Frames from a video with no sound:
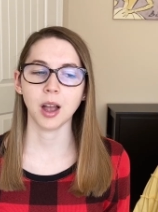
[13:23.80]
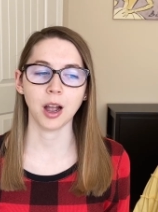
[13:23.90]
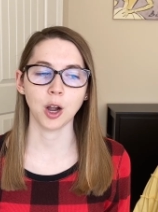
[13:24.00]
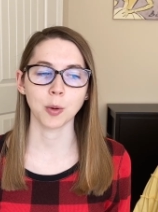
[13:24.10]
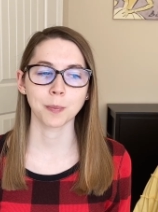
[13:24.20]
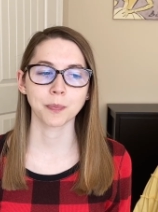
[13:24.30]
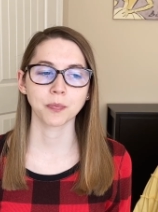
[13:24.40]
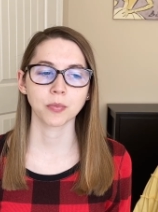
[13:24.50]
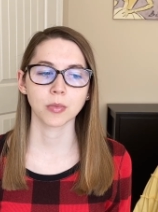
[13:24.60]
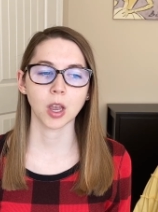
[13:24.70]

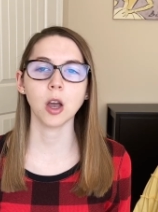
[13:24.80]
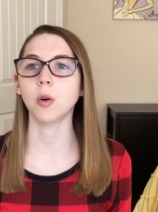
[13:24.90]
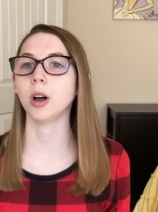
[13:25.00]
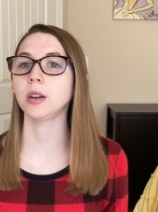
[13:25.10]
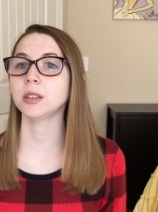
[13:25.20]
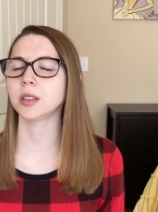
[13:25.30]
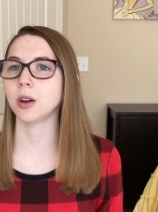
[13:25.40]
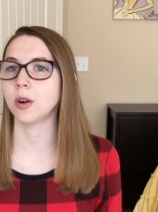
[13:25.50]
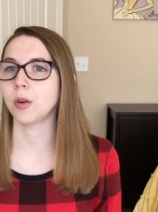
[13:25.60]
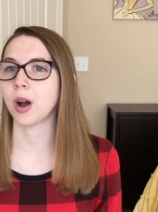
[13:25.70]
Um, oh,
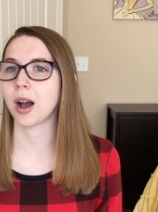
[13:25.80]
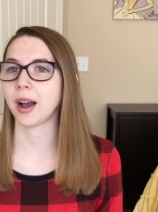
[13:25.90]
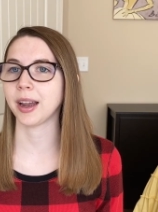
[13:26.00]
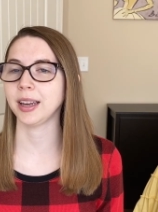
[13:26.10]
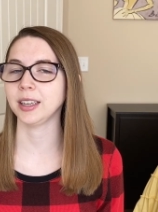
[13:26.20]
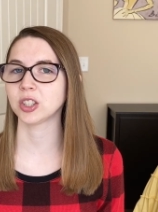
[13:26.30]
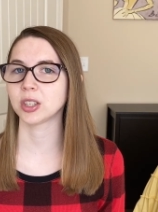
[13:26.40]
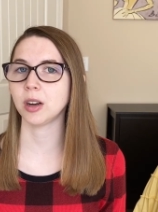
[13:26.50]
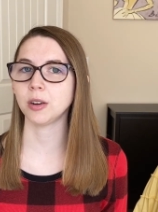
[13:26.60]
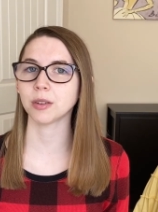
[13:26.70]
also I
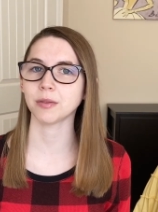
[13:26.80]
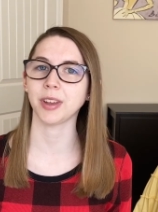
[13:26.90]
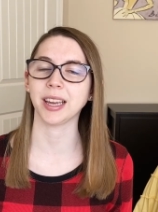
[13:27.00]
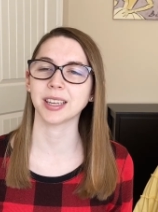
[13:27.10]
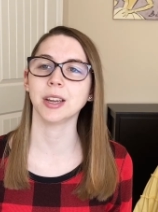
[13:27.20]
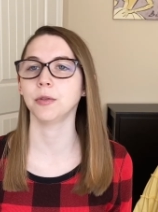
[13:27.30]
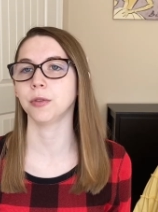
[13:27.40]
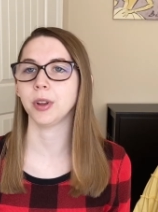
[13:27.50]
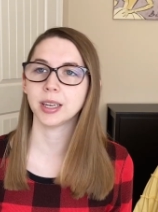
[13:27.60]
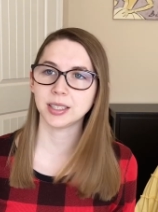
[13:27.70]
saw like
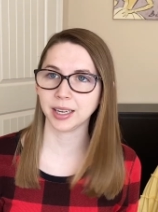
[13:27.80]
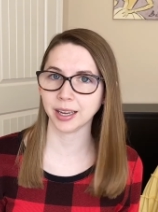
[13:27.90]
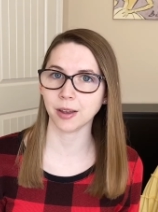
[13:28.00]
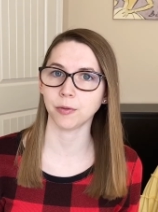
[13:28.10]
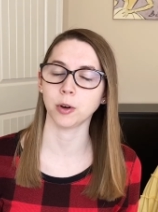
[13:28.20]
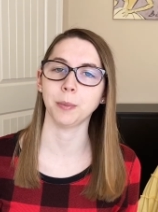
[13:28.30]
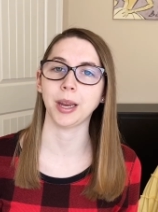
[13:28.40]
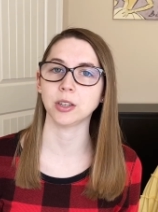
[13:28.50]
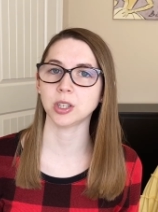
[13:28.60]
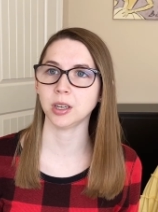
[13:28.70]
conflicting
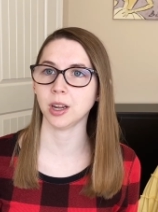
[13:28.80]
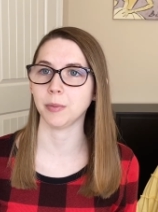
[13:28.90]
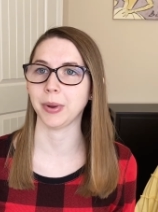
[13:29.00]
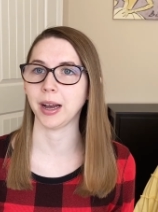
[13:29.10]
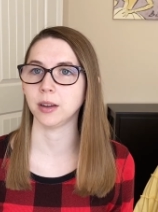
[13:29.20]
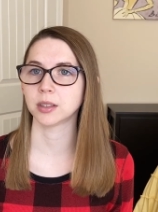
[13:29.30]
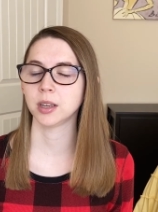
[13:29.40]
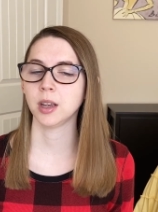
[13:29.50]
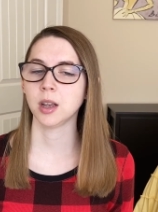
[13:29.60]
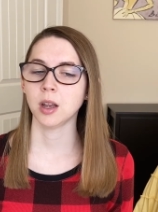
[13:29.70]
information about
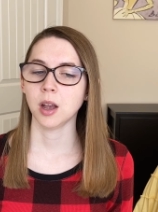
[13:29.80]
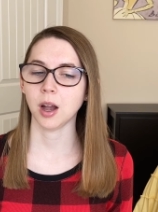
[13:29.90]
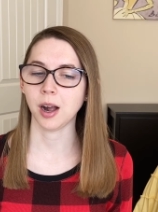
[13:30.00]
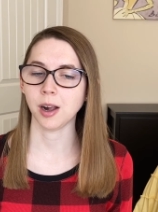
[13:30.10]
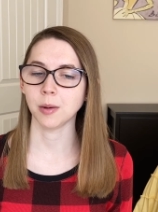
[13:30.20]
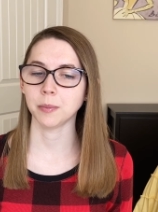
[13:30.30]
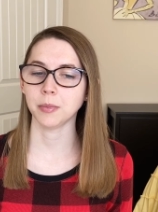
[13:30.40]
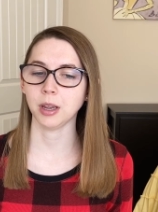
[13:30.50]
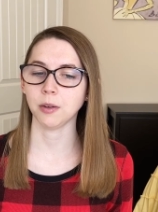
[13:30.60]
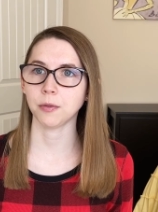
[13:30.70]

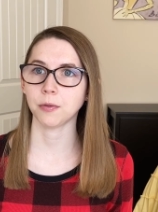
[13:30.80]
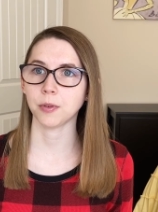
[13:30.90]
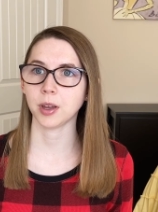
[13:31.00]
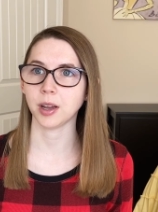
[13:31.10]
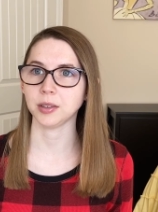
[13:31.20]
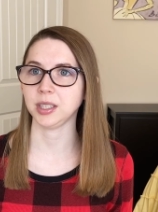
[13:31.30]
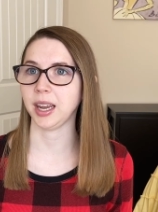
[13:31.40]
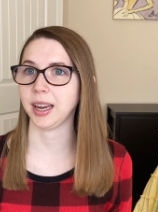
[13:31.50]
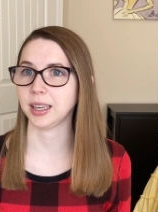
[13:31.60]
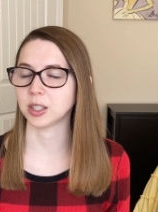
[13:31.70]
um, if L C
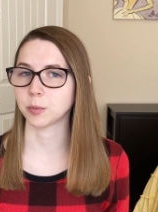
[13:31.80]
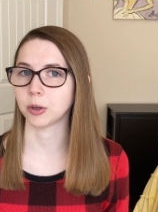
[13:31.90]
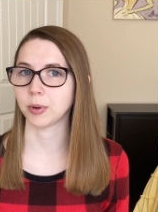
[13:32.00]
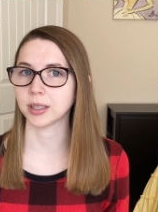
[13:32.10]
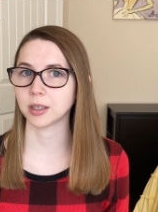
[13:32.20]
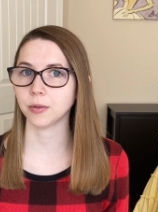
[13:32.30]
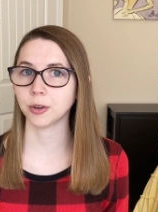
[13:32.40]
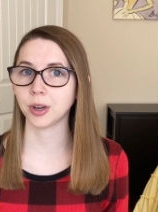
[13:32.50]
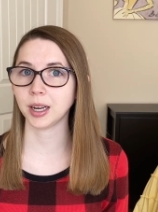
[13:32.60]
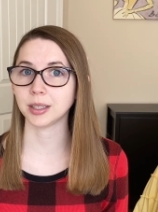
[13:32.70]
A is progressive
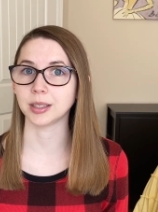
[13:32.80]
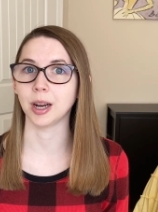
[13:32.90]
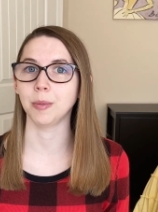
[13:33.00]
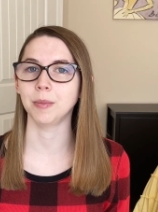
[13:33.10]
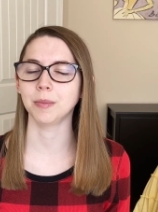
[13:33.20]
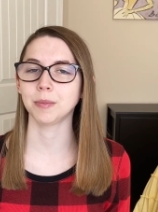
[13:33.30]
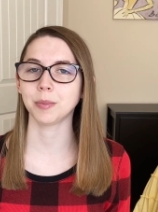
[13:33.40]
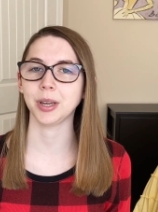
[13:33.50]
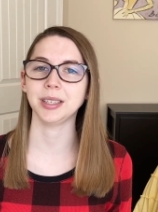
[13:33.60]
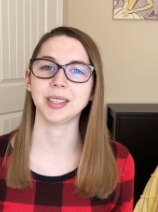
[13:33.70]
or not. Some
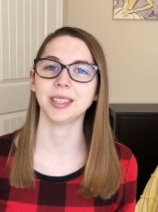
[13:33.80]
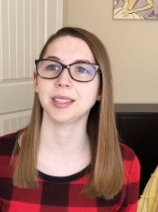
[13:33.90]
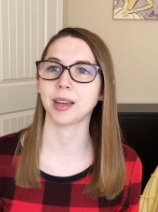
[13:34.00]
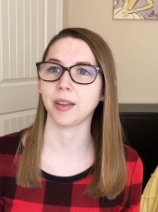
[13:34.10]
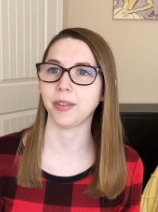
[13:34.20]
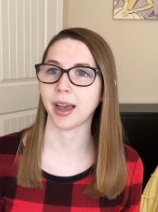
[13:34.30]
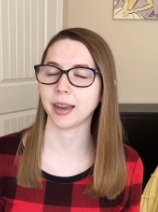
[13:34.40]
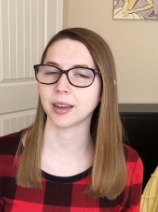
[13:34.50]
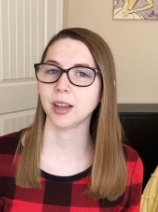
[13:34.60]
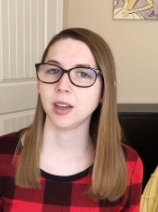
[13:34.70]
places said
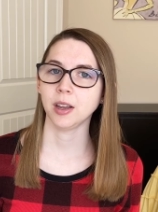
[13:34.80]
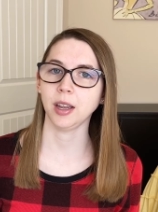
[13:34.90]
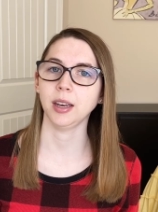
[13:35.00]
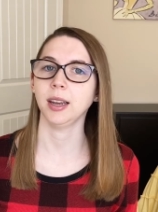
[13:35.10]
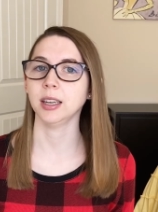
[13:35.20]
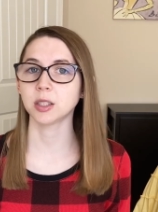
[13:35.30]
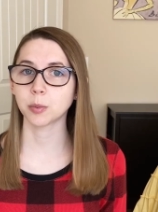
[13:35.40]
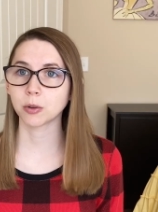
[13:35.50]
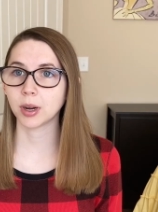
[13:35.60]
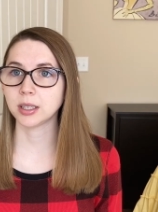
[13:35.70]
that it is
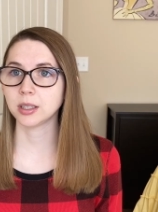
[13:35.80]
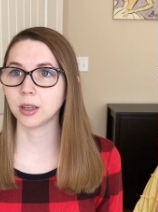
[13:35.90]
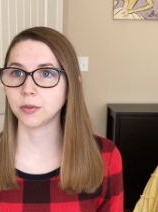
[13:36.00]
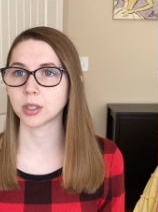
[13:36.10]
progressive.